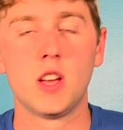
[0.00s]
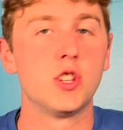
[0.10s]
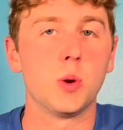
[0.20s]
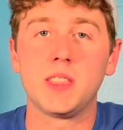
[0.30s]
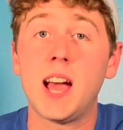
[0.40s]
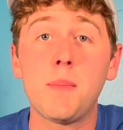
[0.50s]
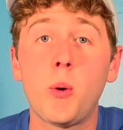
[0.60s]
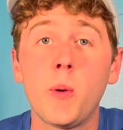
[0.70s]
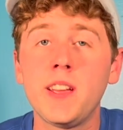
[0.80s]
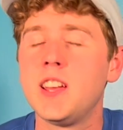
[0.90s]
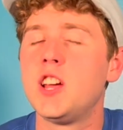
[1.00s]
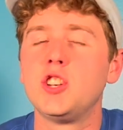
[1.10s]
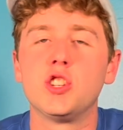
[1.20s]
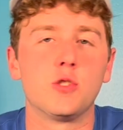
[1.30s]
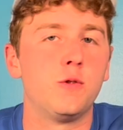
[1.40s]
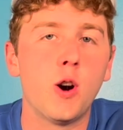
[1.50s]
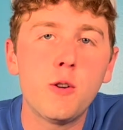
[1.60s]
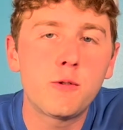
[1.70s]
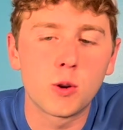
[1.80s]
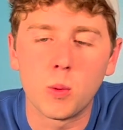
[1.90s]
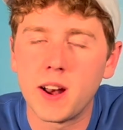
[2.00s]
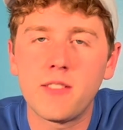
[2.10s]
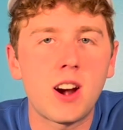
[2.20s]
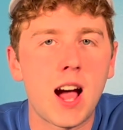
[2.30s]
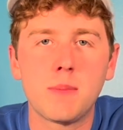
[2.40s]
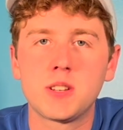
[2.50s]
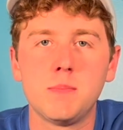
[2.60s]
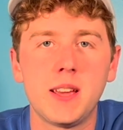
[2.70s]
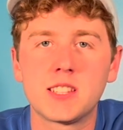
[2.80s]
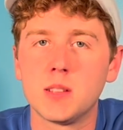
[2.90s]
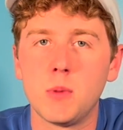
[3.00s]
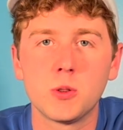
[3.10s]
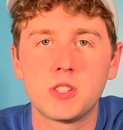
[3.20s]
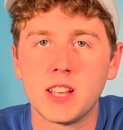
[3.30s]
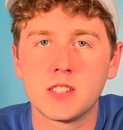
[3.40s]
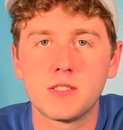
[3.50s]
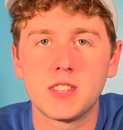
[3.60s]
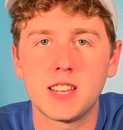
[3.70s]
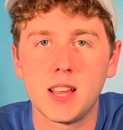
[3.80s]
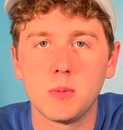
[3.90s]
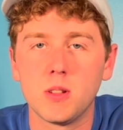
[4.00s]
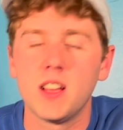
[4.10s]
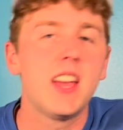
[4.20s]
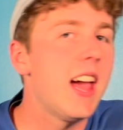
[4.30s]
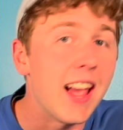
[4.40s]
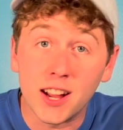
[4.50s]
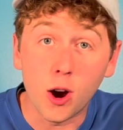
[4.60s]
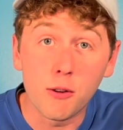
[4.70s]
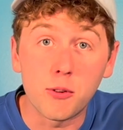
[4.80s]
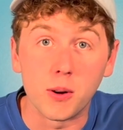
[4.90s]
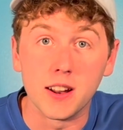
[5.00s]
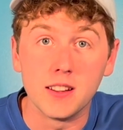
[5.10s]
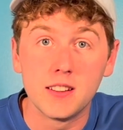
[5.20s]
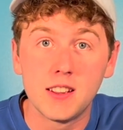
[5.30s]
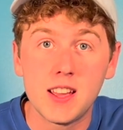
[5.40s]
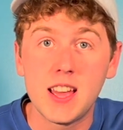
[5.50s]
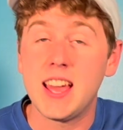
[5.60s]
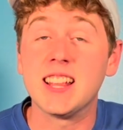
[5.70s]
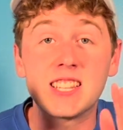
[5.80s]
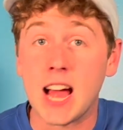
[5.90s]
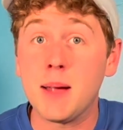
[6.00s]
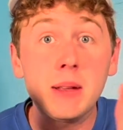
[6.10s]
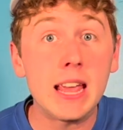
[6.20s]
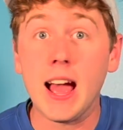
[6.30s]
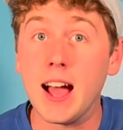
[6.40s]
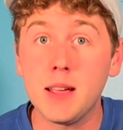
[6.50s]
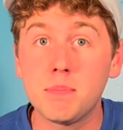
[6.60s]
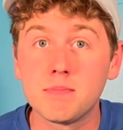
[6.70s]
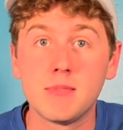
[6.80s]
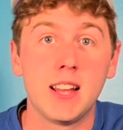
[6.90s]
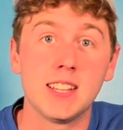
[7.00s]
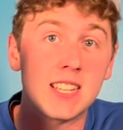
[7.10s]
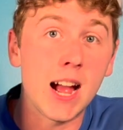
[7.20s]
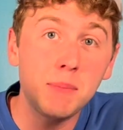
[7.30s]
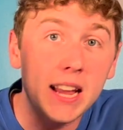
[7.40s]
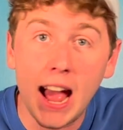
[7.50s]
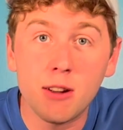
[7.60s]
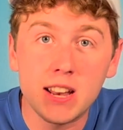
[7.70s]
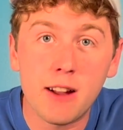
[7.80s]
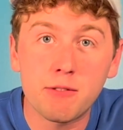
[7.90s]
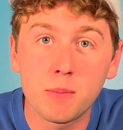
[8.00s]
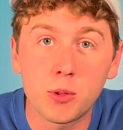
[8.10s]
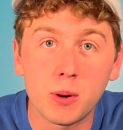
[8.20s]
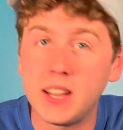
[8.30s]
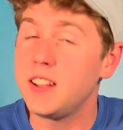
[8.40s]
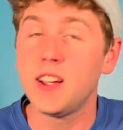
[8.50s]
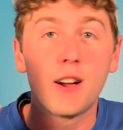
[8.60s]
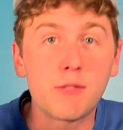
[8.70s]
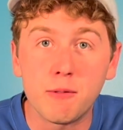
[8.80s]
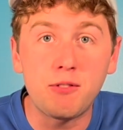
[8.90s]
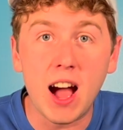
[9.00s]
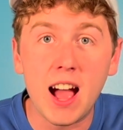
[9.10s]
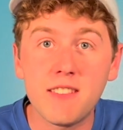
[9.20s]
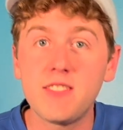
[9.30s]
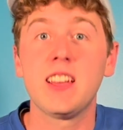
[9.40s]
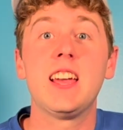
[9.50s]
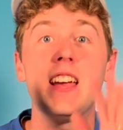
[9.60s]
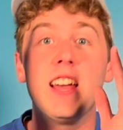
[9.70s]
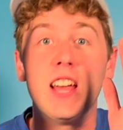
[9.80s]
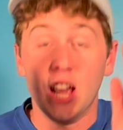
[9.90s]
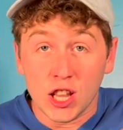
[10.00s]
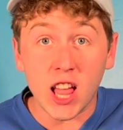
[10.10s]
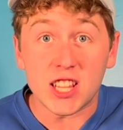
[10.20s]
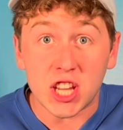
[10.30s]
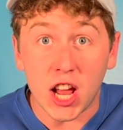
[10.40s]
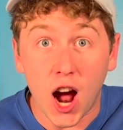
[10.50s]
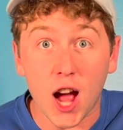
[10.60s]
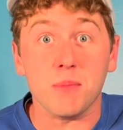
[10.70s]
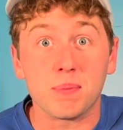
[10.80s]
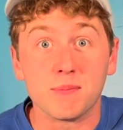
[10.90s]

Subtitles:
So at that point, just vote for whatever option makes the most sense for the table and go for it. It's time to get hype. It's time to count down from 3, from 5. Let's get hype.